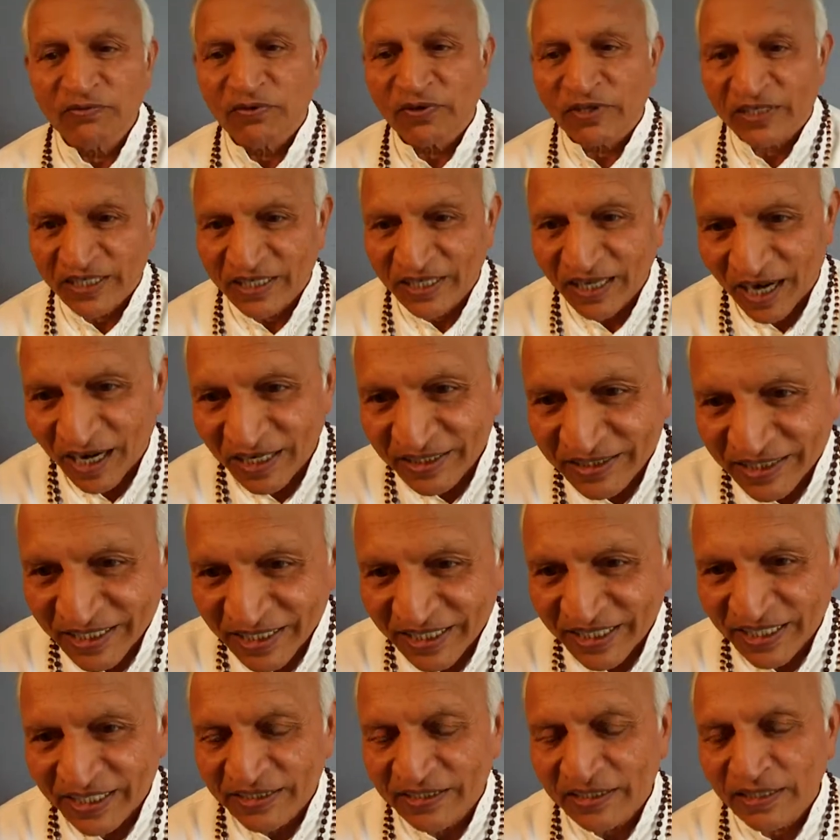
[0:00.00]
for
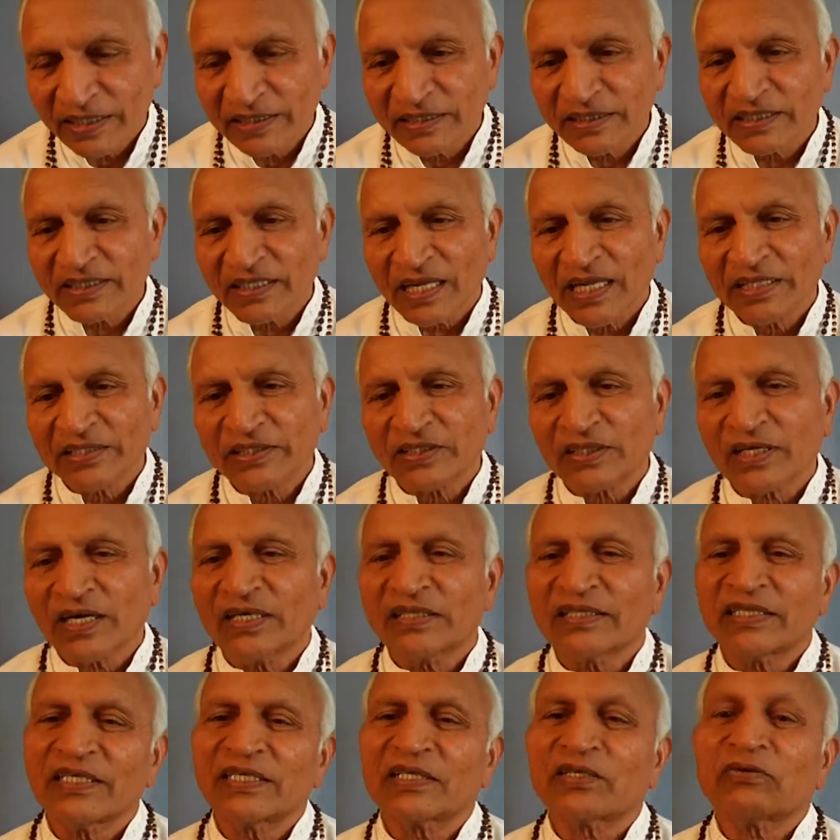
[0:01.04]
granted and then I
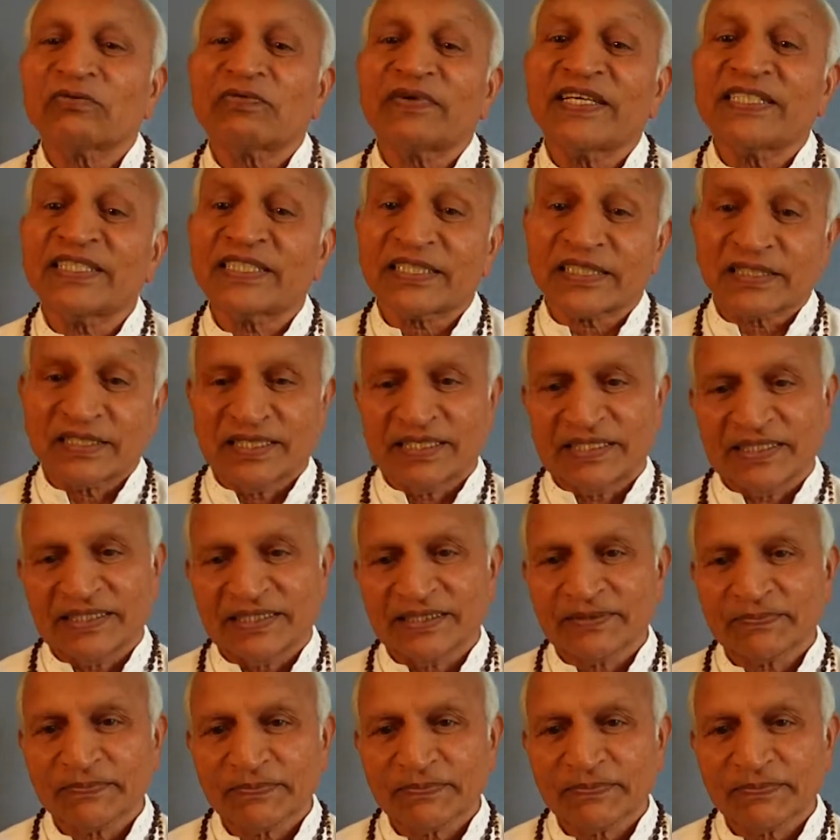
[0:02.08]
started questioning.